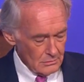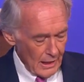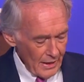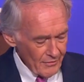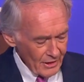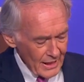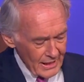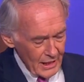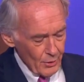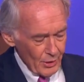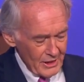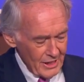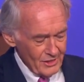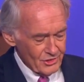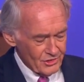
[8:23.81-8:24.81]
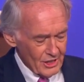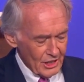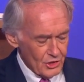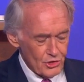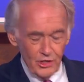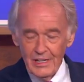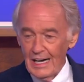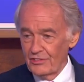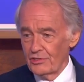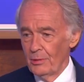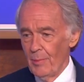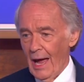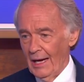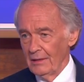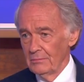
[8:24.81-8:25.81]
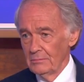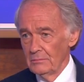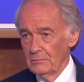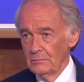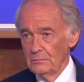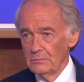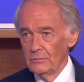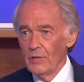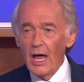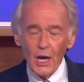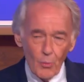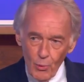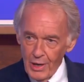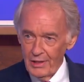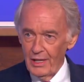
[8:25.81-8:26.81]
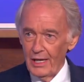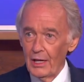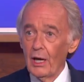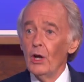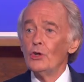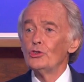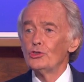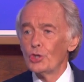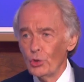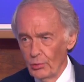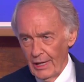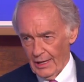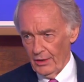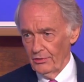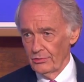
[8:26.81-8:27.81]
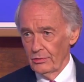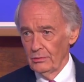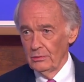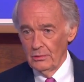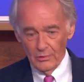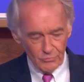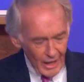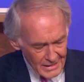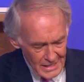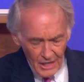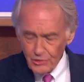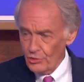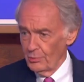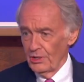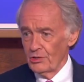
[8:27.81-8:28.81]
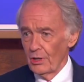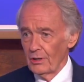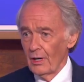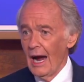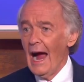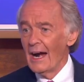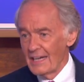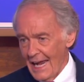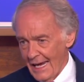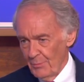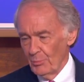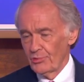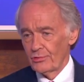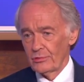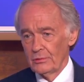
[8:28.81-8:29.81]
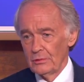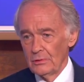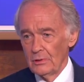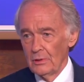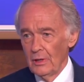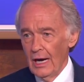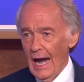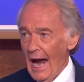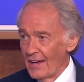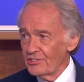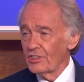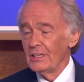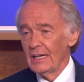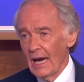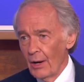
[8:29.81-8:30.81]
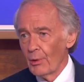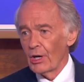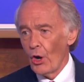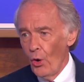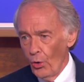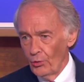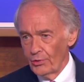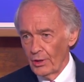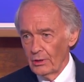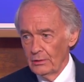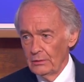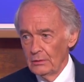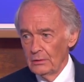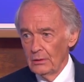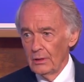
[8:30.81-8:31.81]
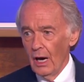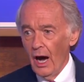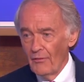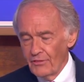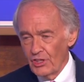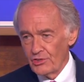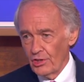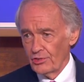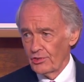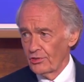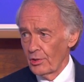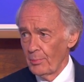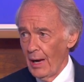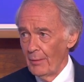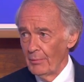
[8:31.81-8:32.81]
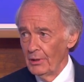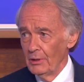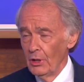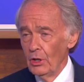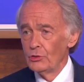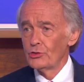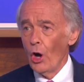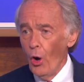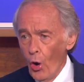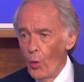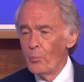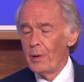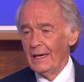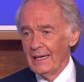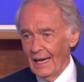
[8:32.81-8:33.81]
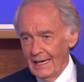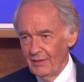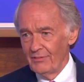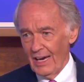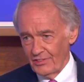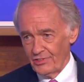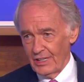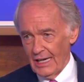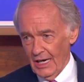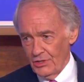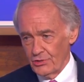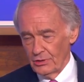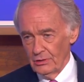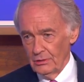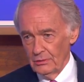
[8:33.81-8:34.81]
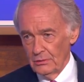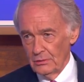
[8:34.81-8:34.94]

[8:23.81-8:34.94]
I have a letter here with his signature next to mine. Not on one letter, two letters, right next to each other, our names asking Eric Holder of the Justice Department to open an investigation.